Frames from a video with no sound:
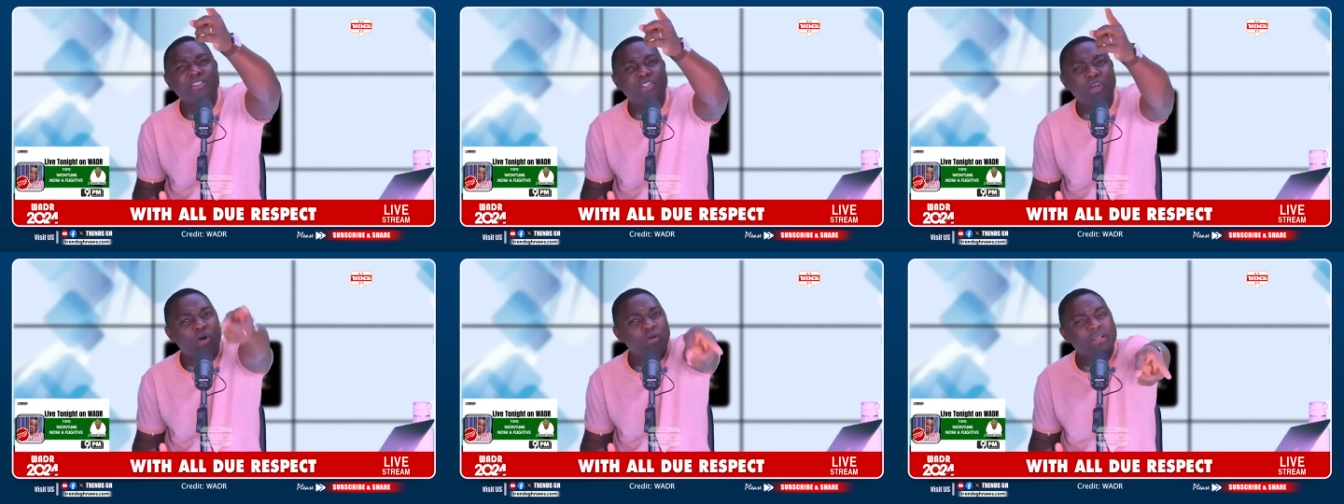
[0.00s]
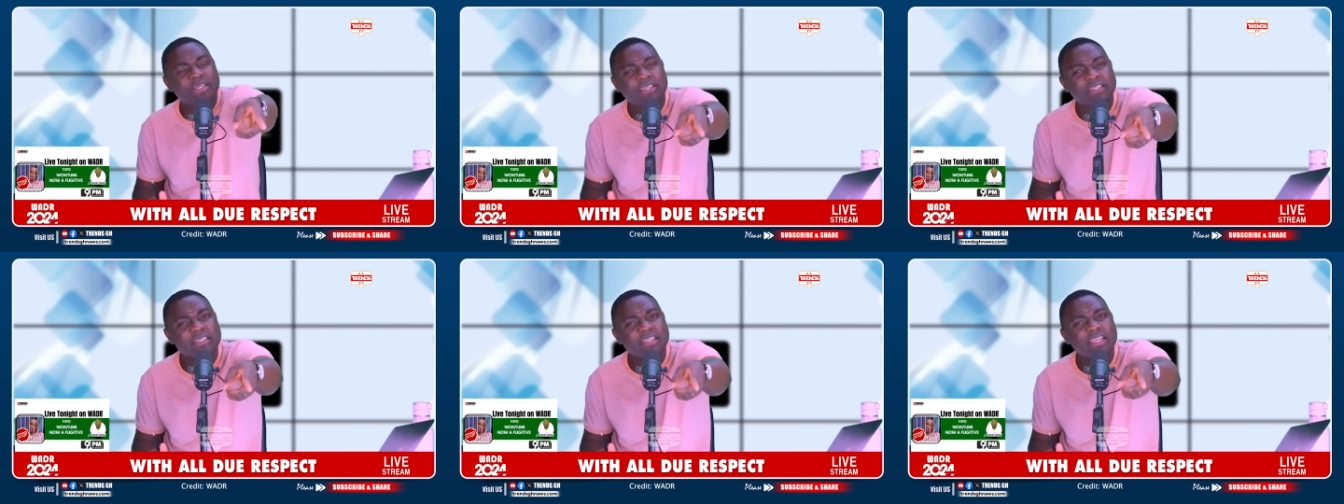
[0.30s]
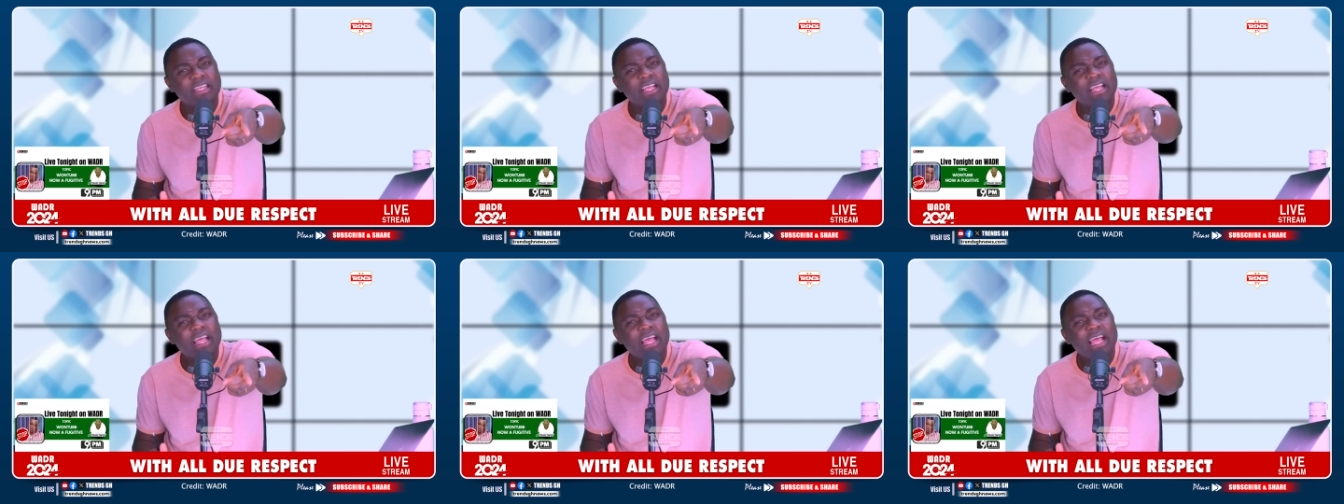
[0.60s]
Jordan
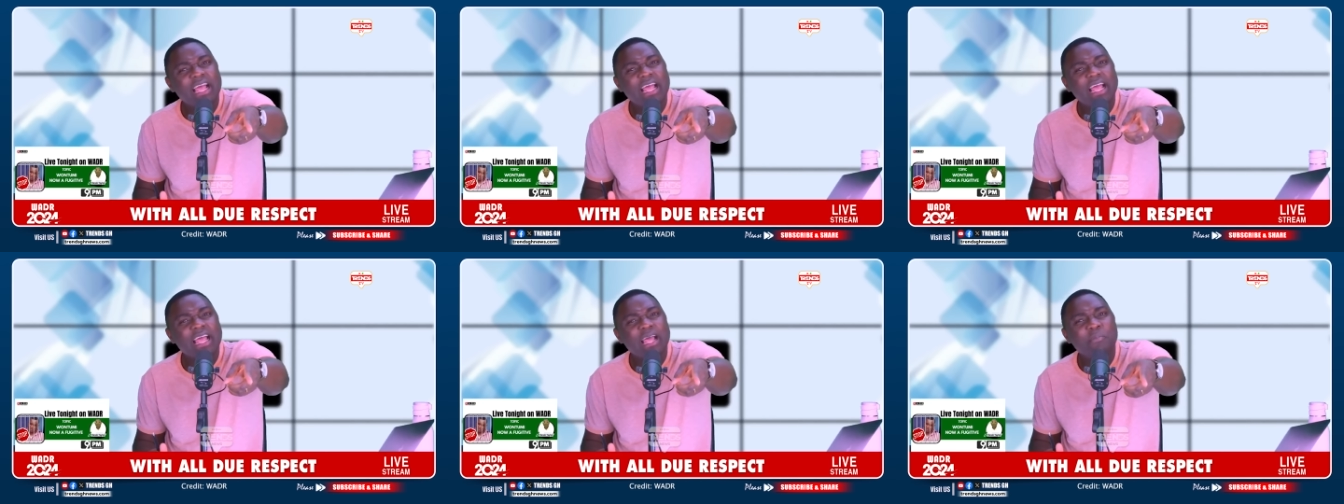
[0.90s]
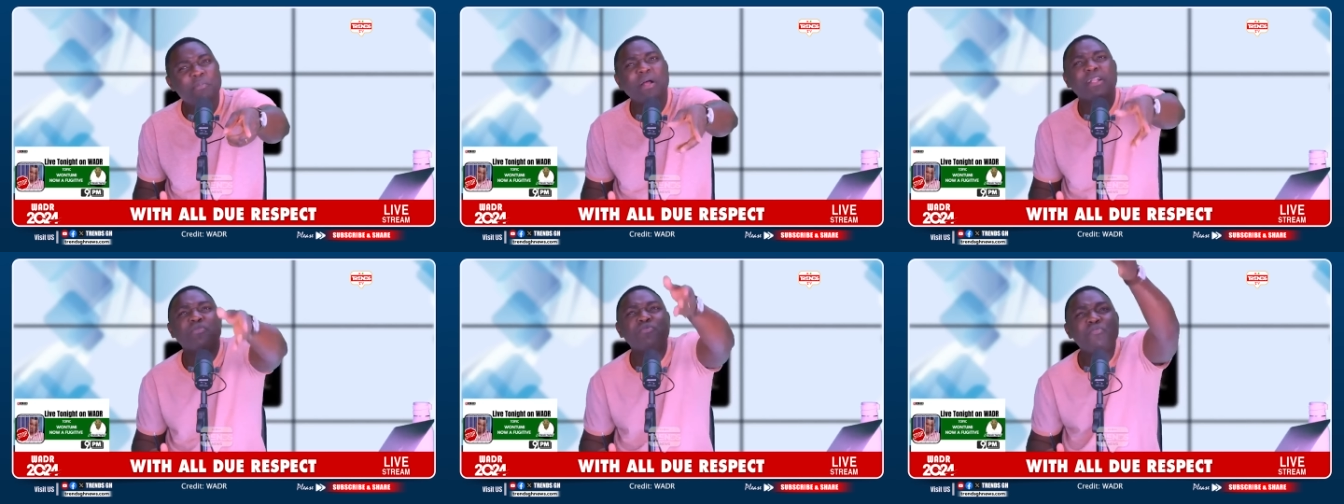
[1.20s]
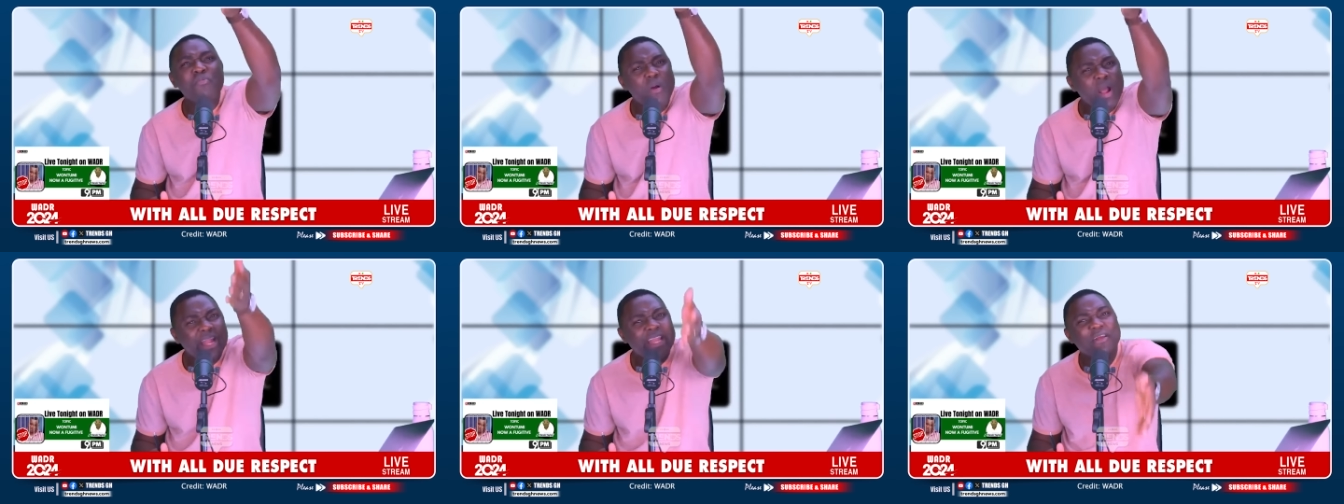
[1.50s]
but
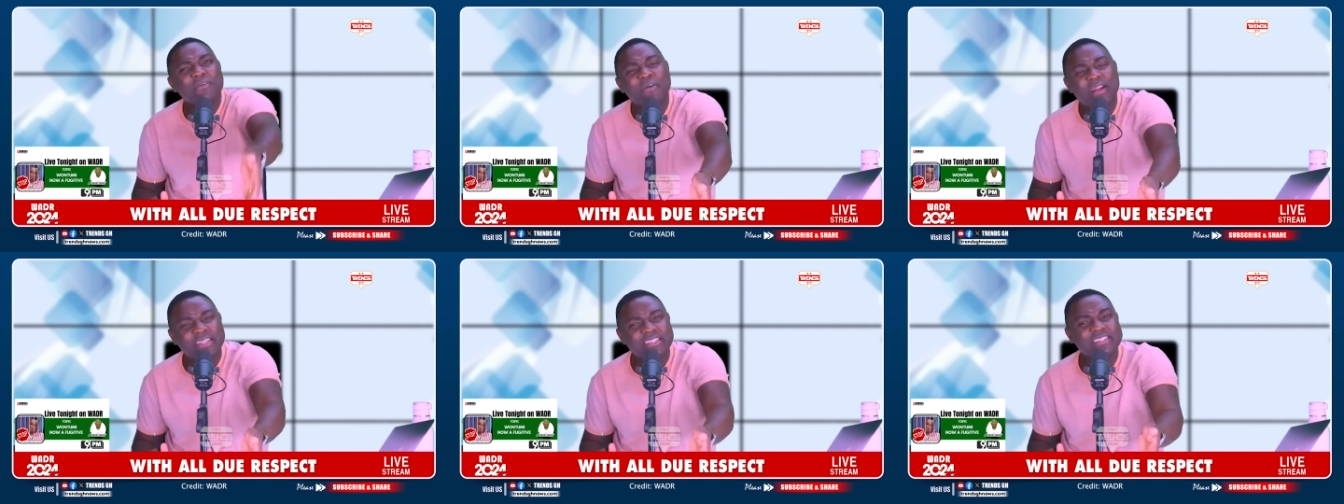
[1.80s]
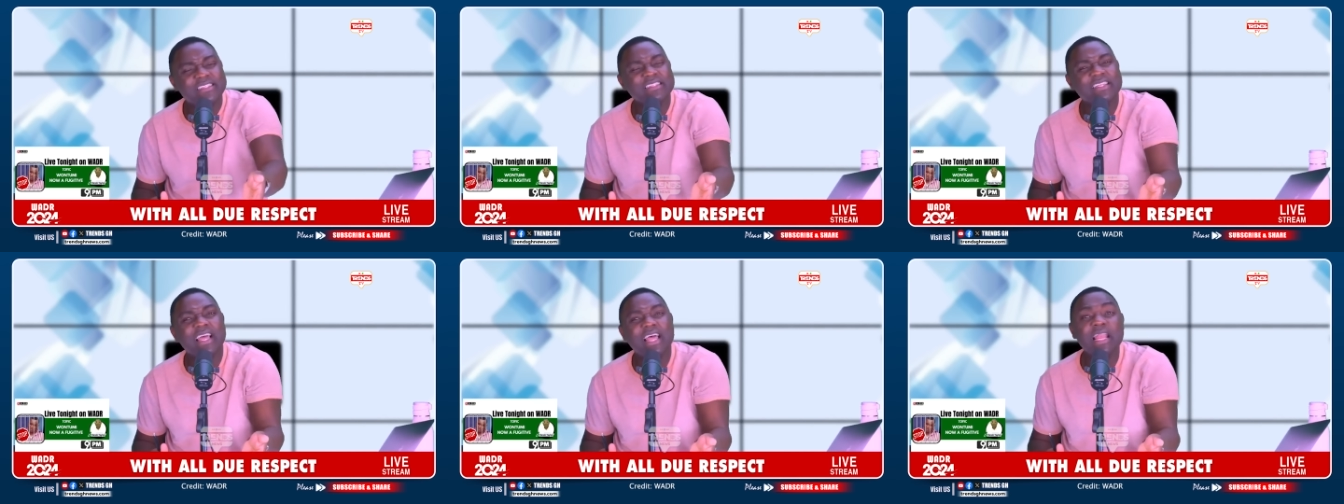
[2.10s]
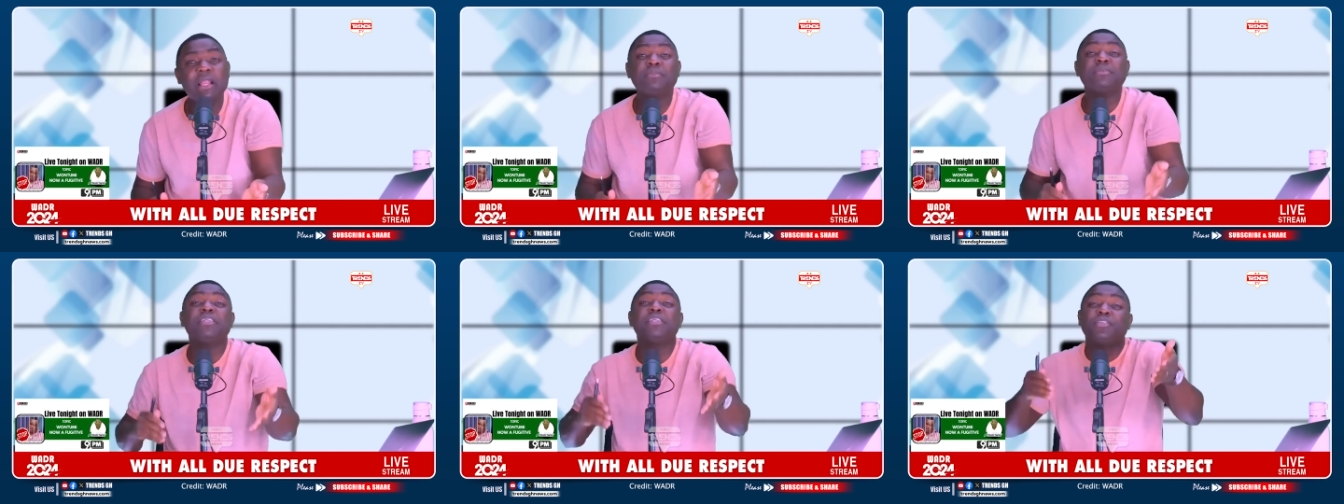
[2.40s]
who are the rest
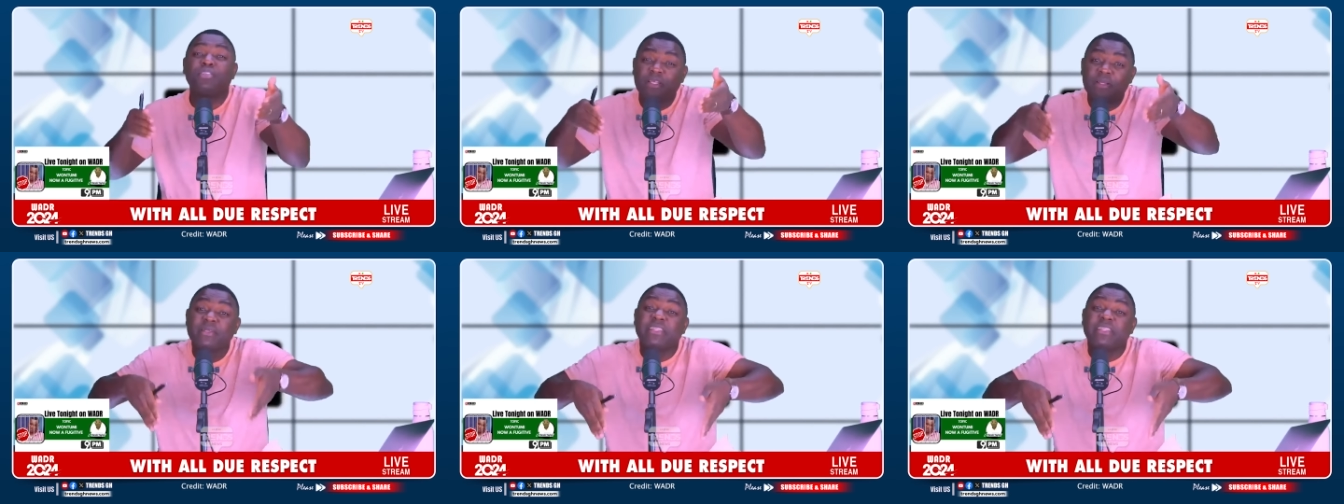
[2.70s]
and I'm saying